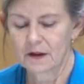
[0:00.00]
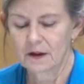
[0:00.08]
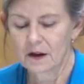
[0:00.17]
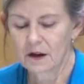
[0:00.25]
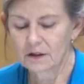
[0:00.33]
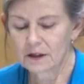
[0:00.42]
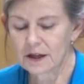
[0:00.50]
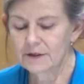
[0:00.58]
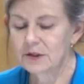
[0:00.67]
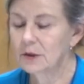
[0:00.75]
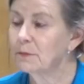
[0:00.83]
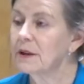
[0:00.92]
Our
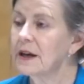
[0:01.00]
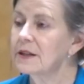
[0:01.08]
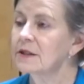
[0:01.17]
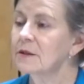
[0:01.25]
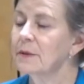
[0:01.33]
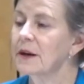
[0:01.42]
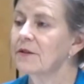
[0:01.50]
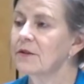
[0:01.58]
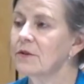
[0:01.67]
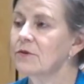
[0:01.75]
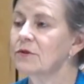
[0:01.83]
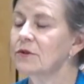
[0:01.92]
lives are blessed by
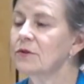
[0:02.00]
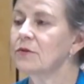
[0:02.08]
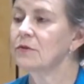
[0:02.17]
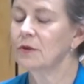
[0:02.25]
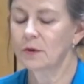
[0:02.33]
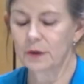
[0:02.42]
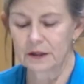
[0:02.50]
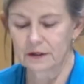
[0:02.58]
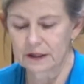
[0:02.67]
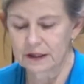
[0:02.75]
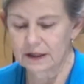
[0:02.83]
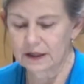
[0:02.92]
those who
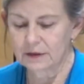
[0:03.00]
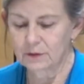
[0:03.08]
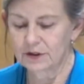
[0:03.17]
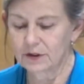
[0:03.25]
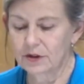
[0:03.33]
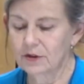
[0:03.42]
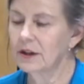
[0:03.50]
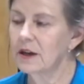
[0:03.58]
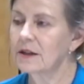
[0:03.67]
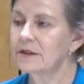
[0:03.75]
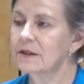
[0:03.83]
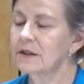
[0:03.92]
knowingly and with
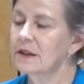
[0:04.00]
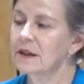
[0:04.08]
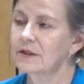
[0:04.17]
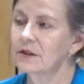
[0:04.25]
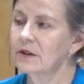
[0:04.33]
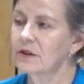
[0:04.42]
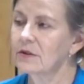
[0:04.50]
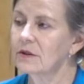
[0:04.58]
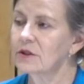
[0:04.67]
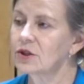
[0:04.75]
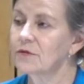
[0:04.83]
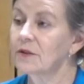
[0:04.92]
curiosity and
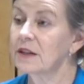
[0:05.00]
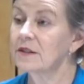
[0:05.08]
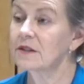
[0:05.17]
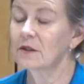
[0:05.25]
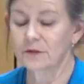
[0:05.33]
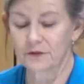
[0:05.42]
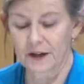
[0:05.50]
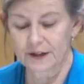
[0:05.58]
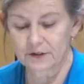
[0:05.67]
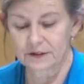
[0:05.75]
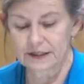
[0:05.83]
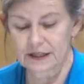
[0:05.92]
courage face their
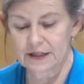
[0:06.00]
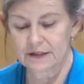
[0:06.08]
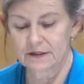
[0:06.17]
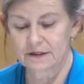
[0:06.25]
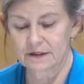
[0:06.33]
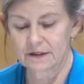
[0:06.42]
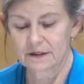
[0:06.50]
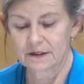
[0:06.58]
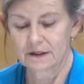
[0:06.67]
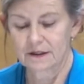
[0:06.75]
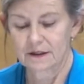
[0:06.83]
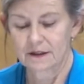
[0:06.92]
final days,
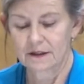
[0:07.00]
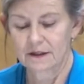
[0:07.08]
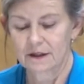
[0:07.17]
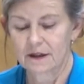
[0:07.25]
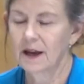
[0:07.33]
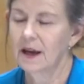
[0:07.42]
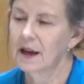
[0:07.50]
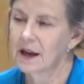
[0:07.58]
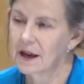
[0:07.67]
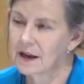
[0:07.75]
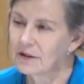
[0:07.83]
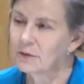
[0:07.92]

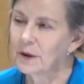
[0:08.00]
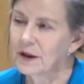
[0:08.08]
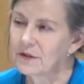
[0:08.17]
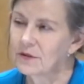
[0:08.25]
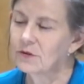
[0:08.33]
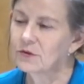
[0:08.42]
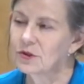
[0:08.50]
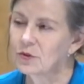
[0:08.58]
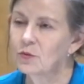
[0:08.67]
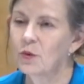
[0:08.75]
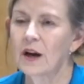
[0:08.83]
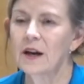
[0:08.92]
and by those who
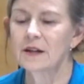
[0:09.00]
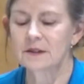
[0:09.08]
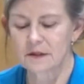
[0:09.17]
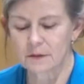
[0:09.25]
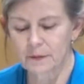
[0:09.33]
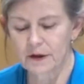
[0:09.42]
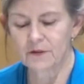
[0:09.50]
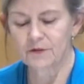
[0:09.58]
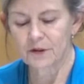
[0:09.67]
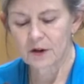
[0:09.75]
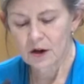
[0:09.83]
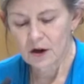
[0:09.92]
rise above
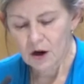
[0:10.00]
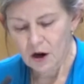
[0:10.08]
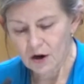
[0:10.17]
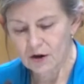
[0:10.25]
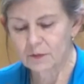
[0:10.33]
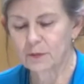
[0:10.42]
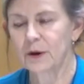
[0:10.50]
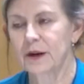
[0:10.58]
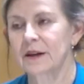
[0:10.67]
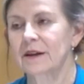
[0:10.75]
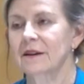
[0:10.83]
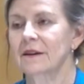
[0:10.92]

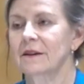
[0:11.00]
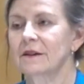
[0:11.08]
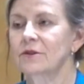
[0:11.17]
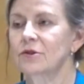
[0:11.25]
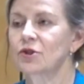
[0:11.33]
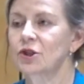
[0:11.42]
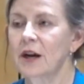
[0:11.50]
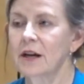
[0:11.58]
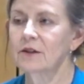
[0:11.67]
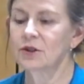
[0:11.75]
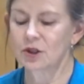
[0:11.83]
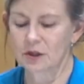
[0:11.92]
heartbreak to
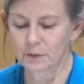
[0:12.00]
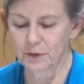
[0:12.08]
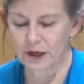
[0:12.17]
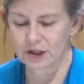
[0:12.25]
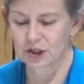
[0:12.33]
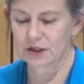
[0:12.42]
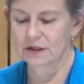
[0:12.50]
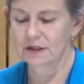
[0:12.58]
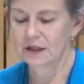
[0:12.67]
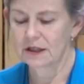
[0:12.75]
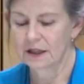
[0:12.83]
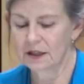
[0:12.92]
challenge oppression
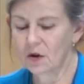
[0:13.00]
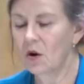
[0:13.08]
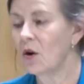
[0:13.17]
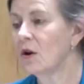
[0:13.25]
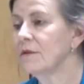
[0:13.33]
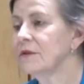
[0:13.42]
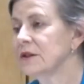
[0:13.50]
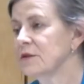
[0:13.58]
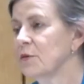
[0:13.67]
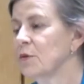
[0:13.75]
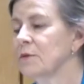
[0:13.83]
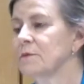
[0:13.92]
in all of its
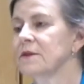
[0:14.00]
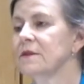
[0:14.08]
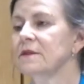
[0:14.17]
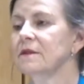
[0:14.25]
forms.